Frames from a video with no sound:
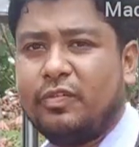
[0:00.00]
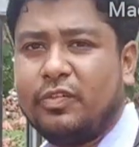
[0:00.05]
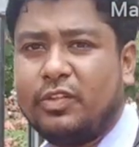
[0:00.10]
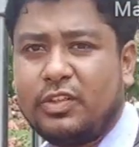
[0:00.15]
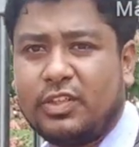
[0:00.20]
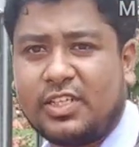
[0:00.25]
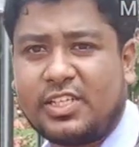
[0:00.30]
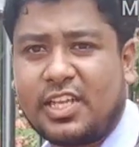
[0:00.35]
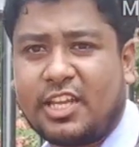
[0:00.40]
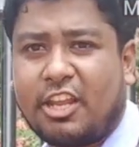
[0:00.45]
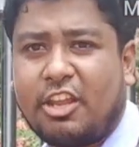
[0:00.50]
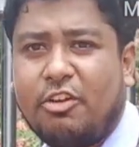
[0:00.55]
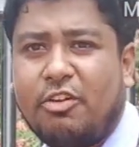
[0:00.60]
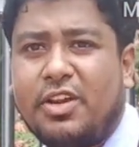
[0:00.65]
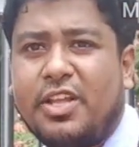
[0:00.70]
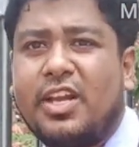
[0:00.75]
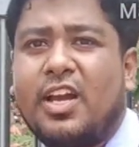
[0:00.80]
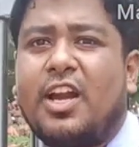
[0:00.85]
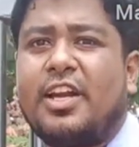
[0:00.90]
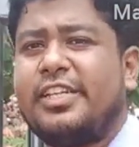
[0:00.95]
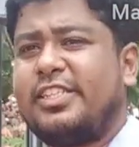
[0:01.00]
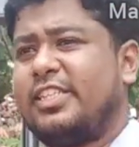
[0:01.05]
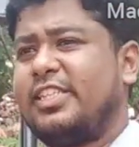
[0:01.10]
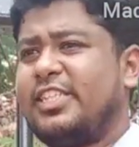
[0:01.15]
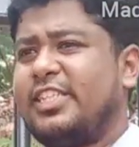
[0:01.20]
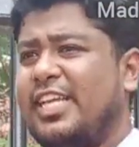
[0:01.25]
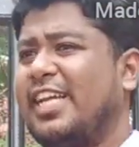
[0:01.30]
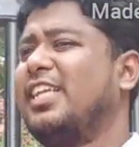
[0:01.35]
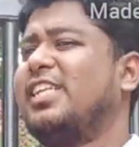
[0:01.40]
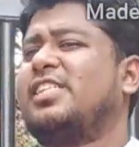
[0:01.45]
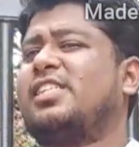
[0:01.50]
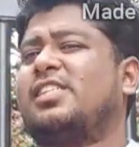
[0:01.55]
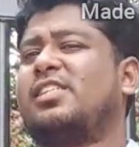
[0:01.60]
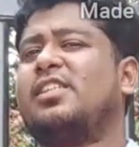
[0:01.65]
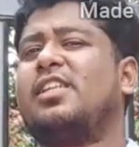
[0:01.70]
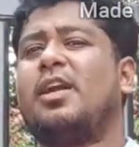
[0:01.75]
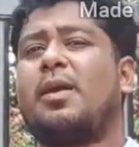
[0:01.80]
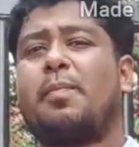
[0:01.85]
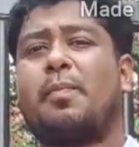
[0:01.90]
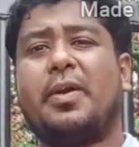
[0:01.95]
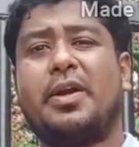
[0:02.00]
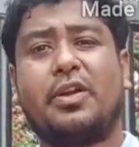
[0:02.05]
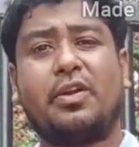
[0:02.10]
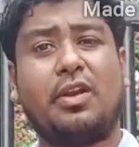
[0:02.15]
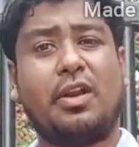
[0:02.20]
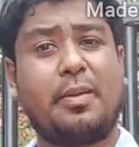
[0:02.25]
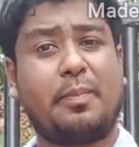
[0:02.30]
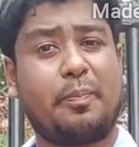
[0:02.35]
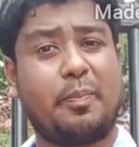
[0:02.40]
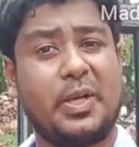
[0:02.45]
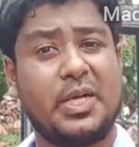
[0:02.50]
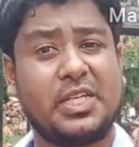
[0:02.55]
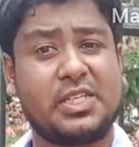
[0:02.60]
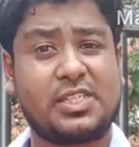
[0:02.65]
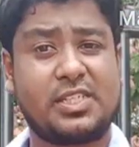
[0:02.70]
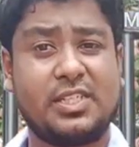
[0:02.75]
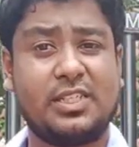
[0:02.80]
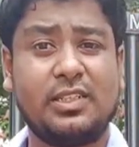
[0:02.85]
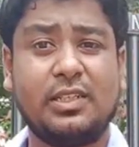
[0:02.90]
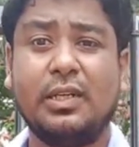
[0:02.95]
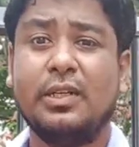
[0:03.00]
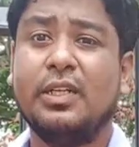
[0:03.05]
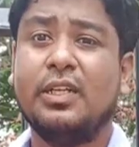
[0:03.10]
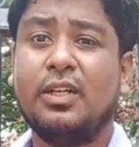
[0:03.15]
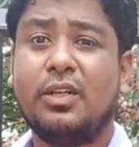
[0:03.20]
The security guard checks that particular person